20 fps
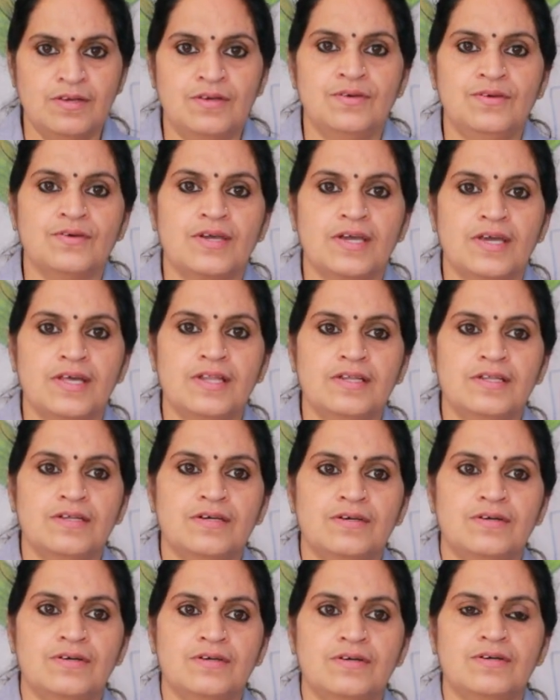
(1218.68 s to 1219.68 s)
you can
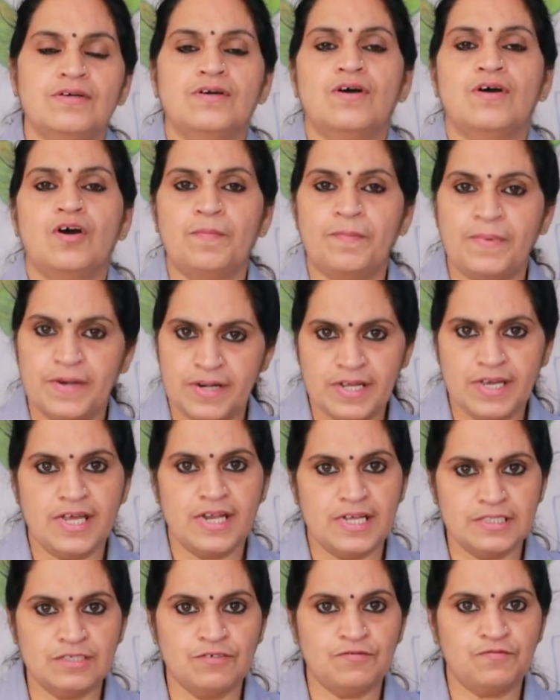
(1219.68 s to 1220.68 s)
open
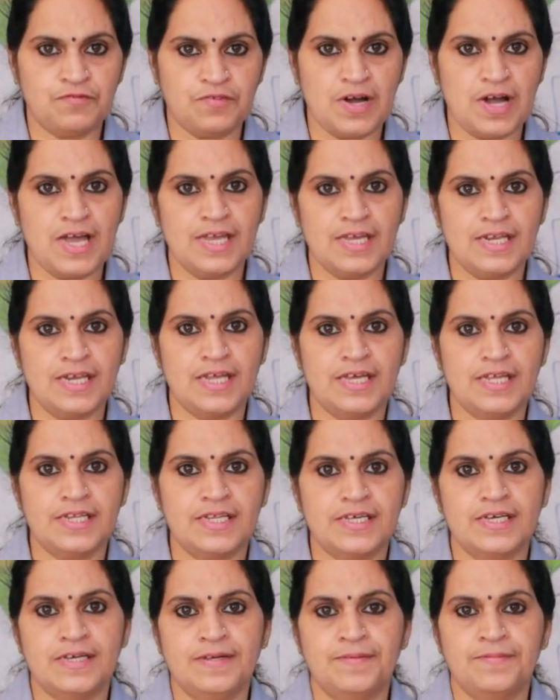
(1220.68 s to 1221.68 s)
another file and
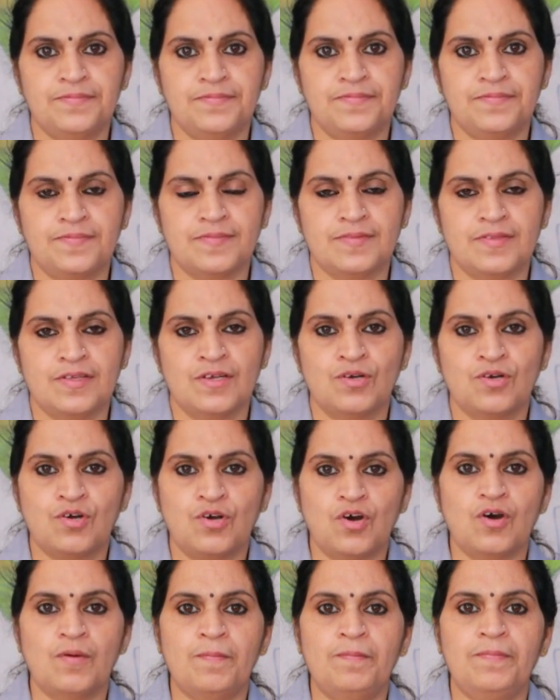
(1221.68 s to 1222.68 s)

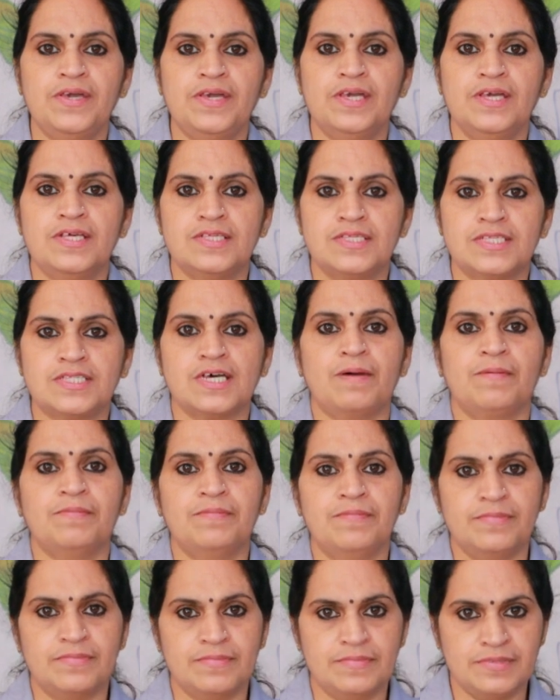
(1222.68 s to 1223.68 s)
copy some
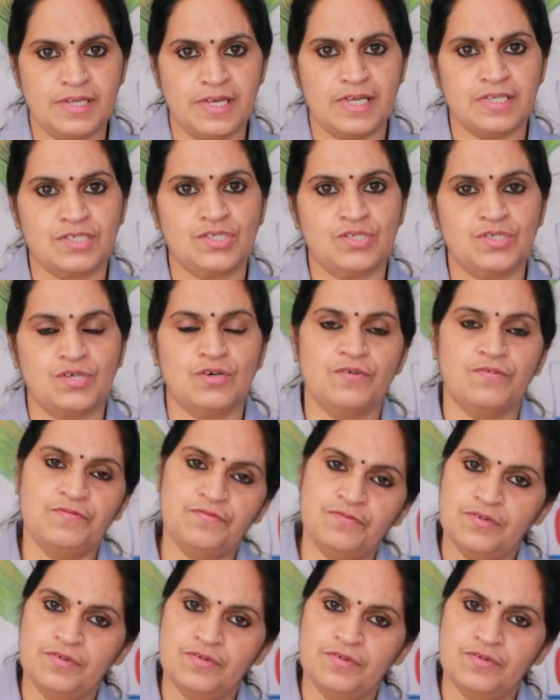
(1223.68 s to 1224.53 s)
text of